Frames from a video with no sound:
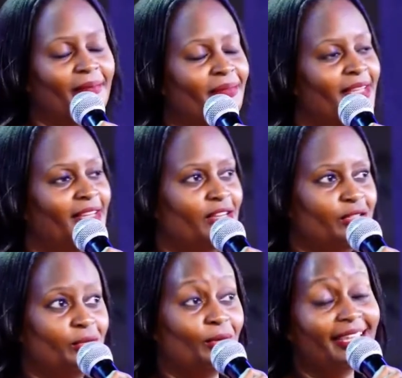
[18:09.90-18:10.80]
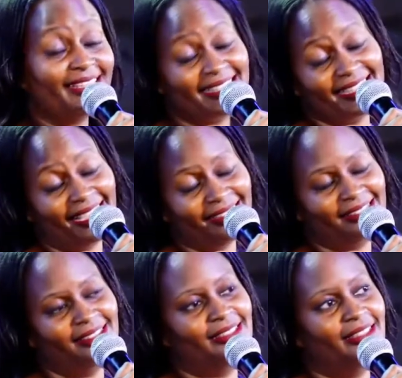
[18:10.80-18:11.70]
Yeah. So last year,
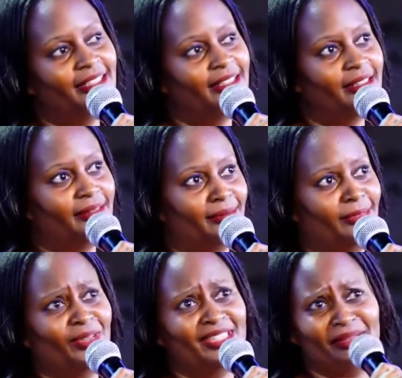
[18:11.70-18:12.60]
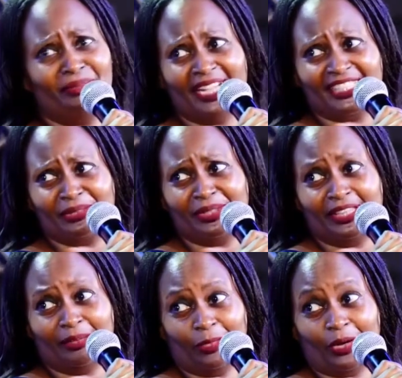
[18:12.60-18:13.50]
was it March, when
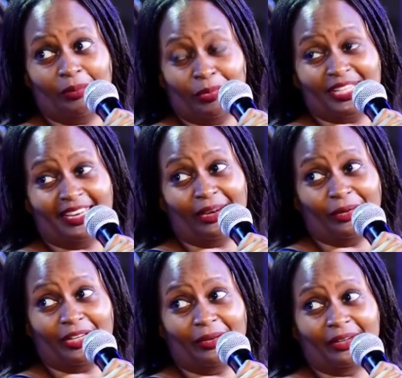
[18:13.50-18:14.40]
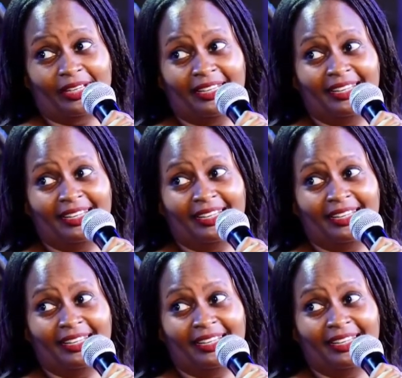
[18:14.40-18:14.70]
they were put under lockdown?